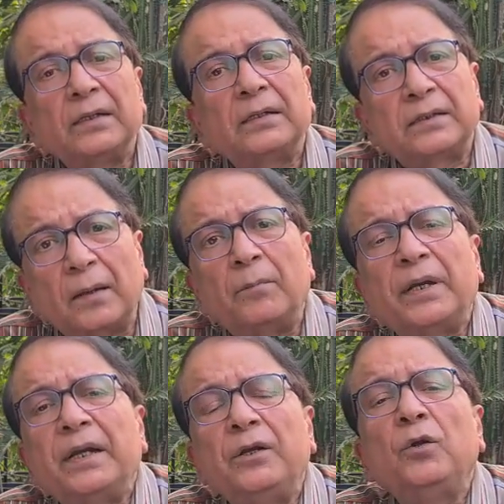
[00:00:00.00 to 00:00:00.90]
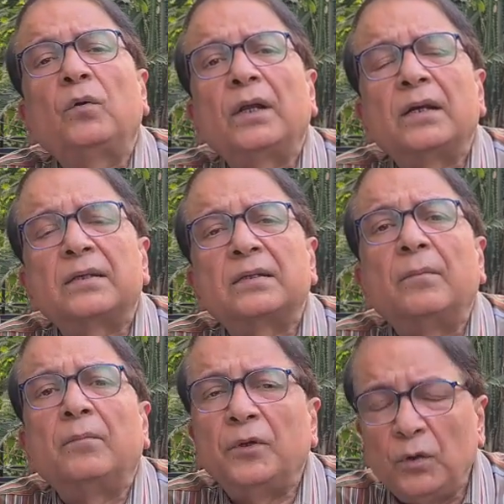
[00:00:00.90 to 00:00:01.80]
Submarine nuclear,
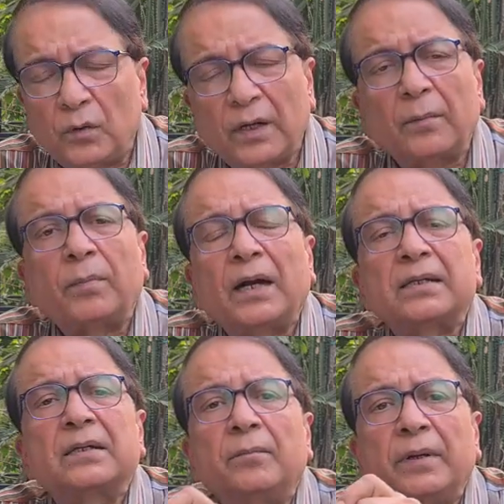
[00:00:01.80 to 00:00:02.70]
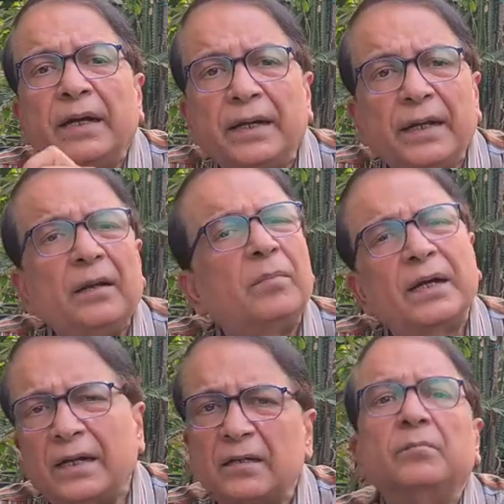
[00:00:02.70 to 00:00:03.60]
some nuclear part submarine deal,
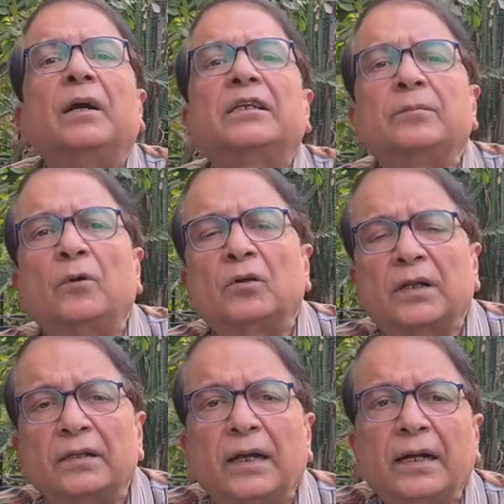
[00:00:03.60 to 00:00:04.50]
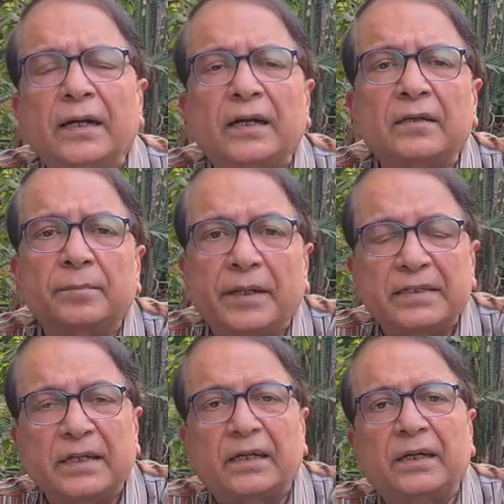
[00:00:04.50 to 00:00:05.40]
but it is much more than that. It is
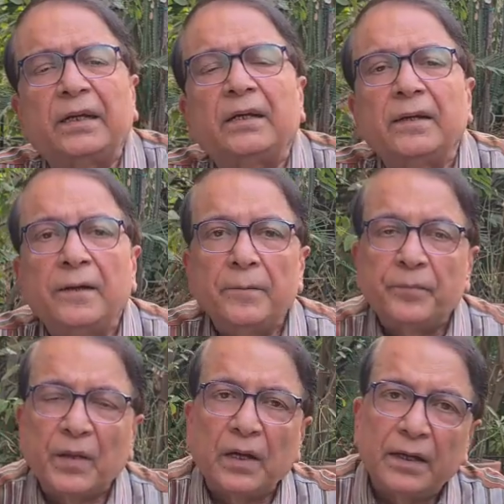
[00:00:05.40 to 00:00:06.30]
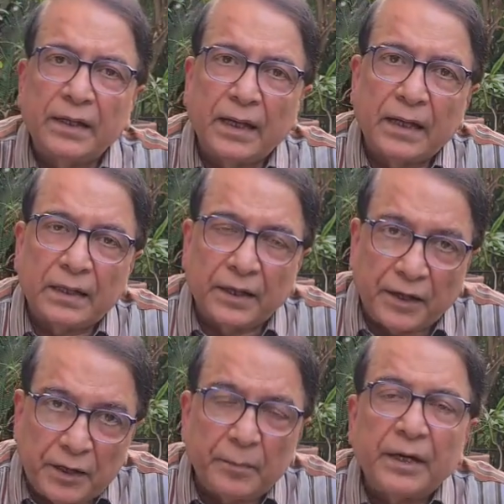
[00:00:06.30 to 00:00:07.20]
basically an
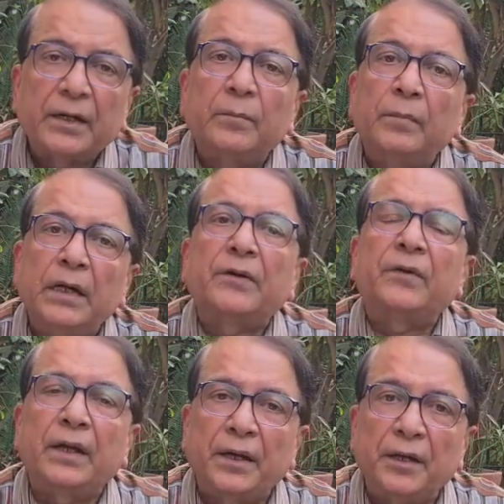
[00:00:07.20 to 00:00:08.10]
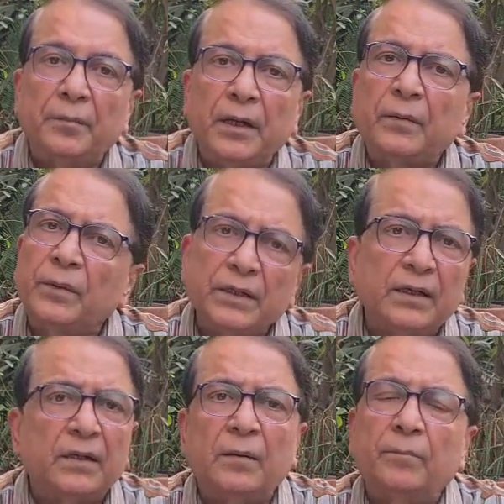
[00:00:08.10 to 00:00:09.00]
arrangement, a military arrangement which
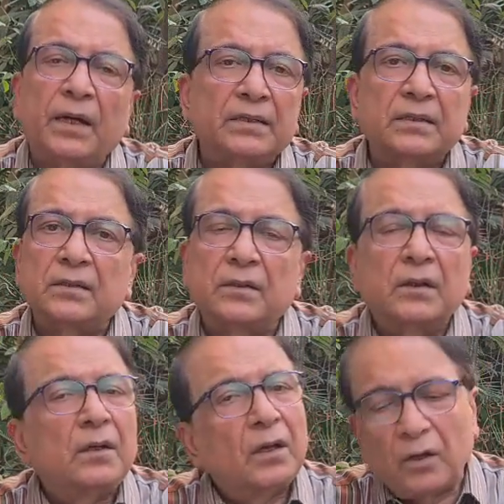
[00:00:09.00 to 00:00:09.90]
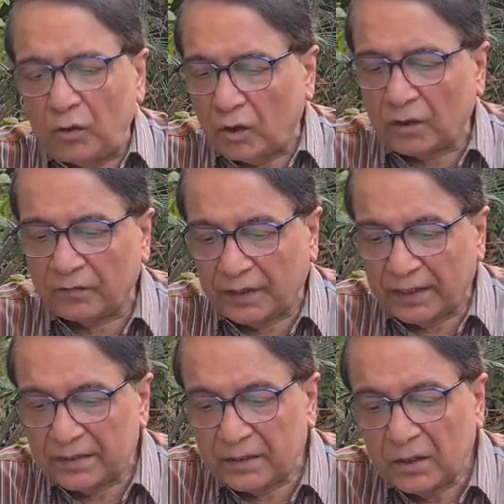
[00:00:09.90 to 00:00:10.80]
encompasses a lot of
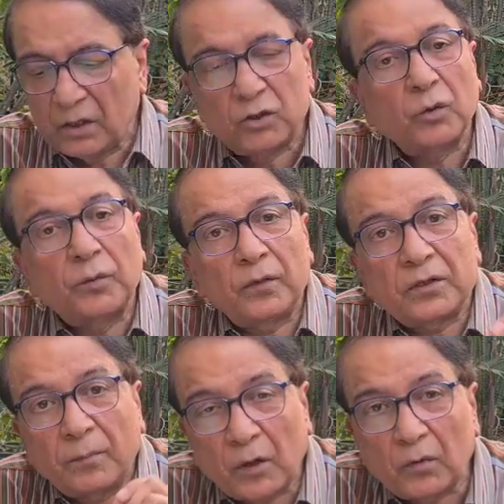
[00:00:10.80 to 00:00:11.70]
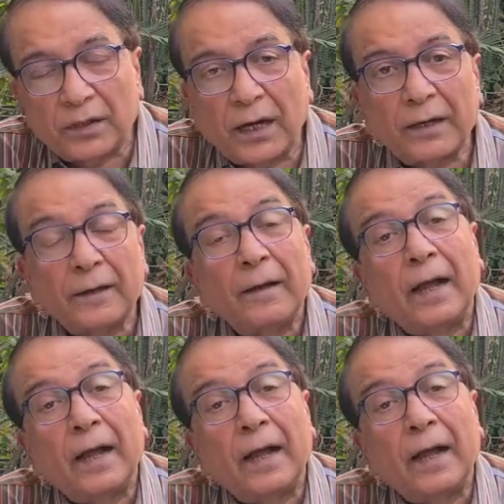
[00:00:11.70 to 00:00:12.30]
things. So it was about that.